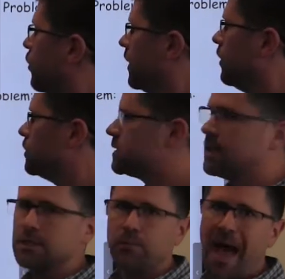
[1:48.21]
bring those
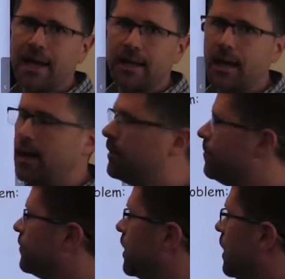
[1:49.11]
things back again.
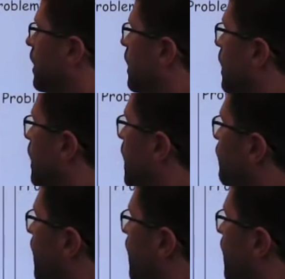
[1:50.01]
If